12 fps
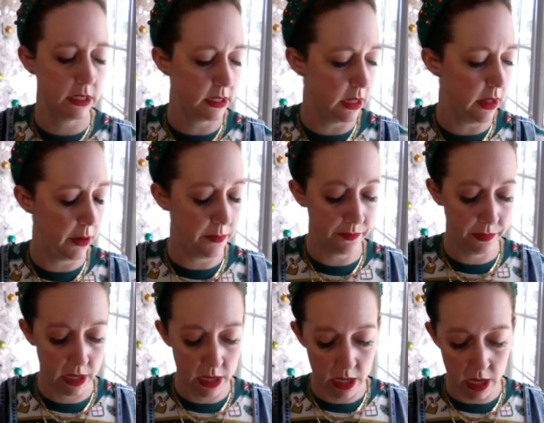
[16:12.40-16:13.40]
It's in there.
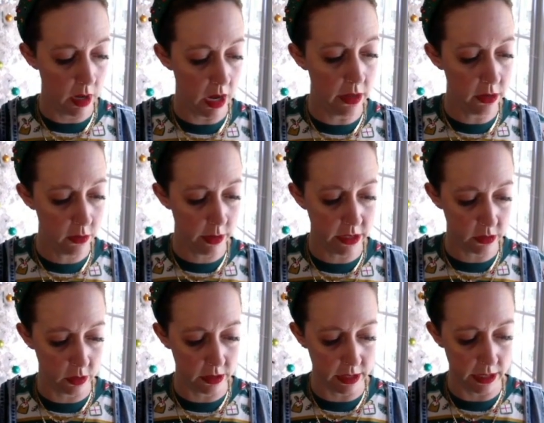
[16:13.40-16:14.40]
Other
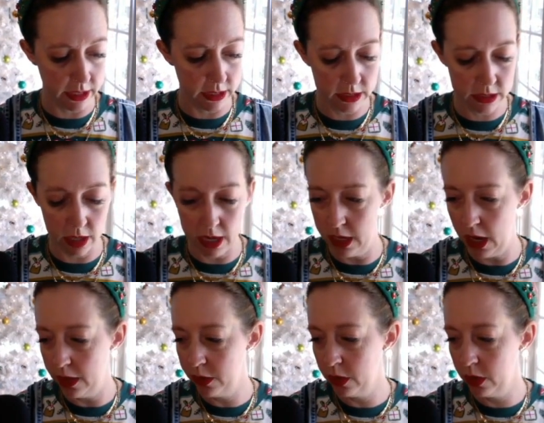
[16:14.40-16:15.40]
resources and
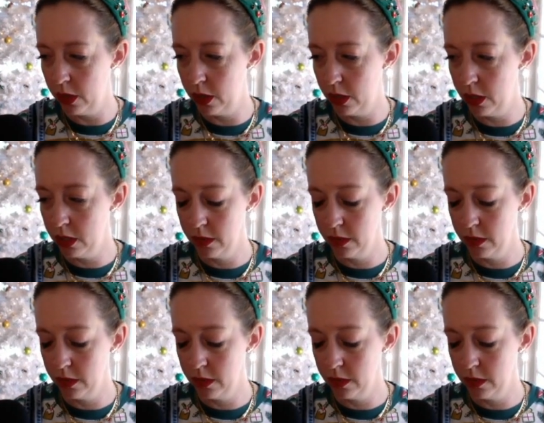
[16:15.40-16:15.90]
other,